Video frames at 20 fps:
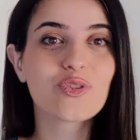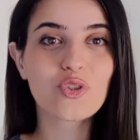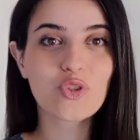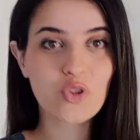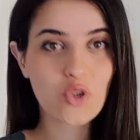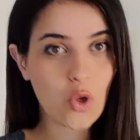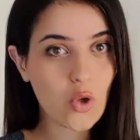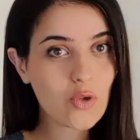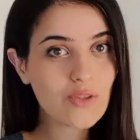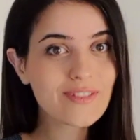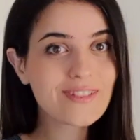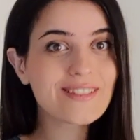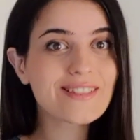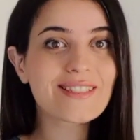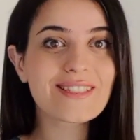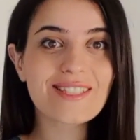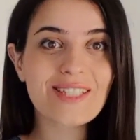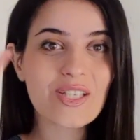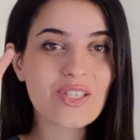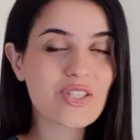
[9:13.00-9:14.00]

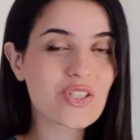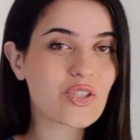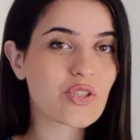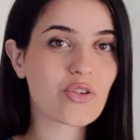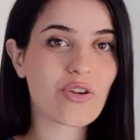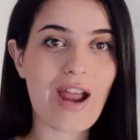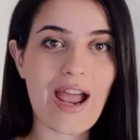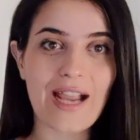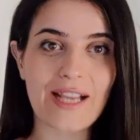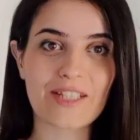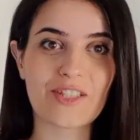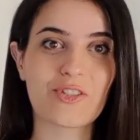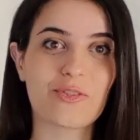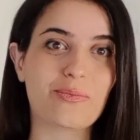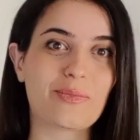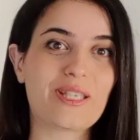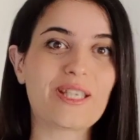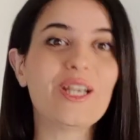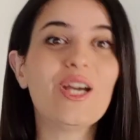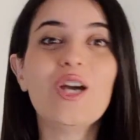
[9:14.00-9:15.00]
don't distract
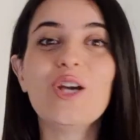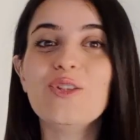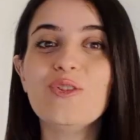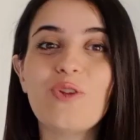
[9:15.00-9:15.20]
me,